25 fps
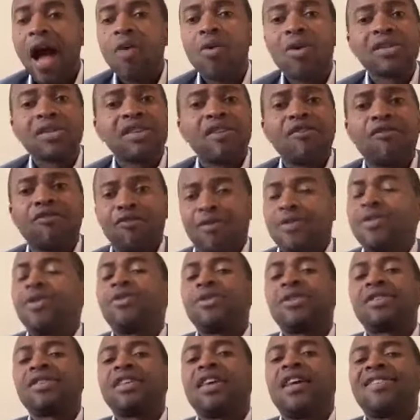I was a
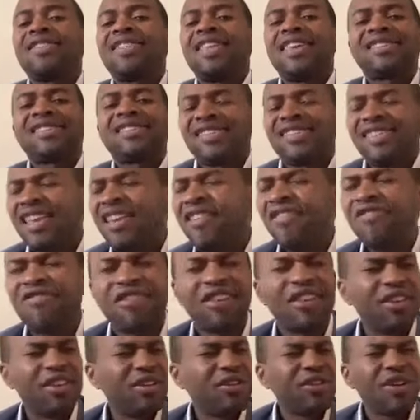volunteer there
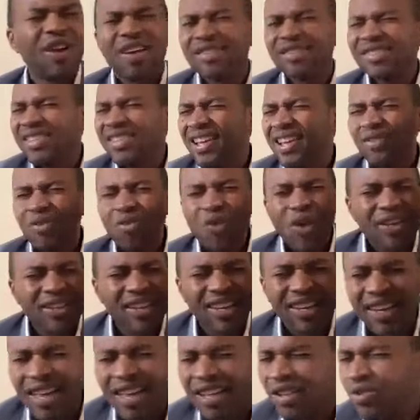saving. You know, I was like, what
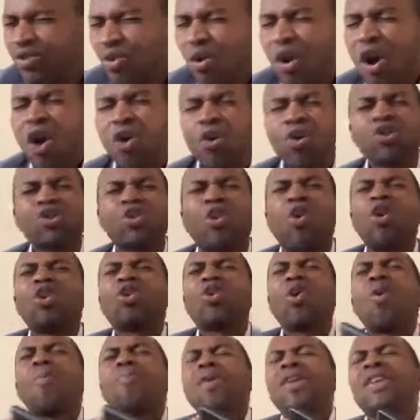can I do? Because God
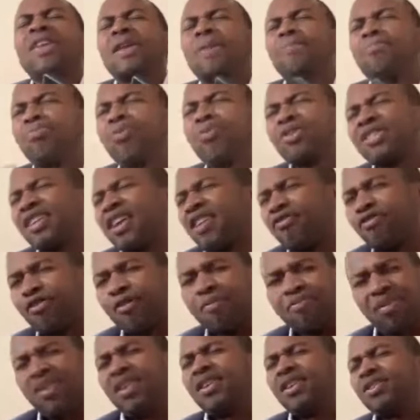opened a portal
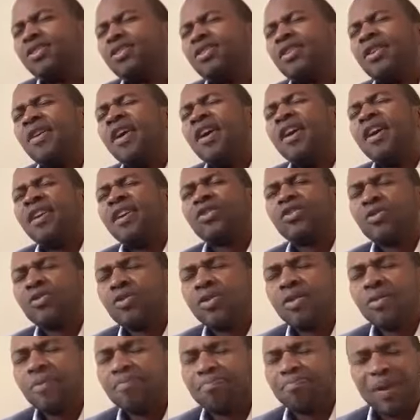for me in,
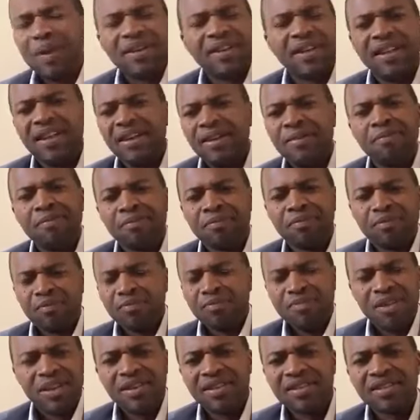in Benny Hinn
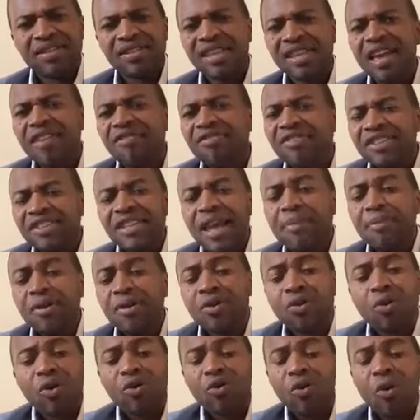ministries. Every time
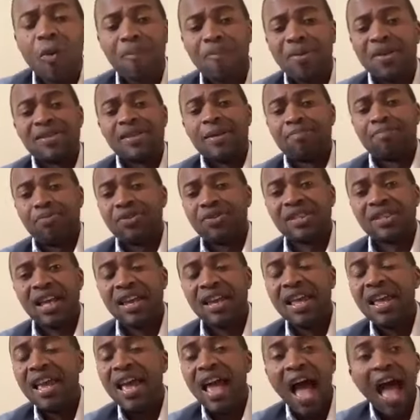when God opens a
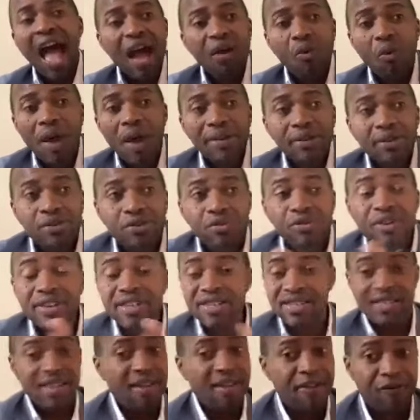portal, I want to
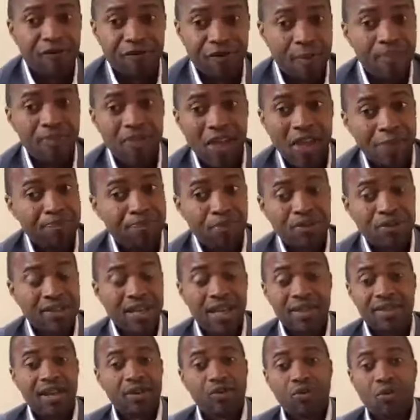receive from that
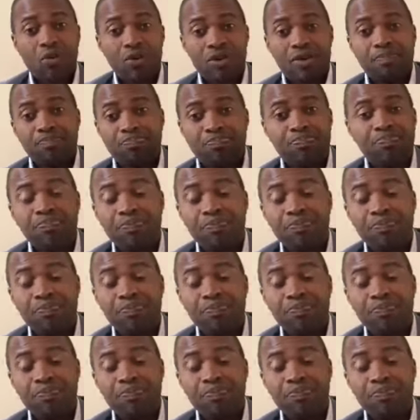portal that God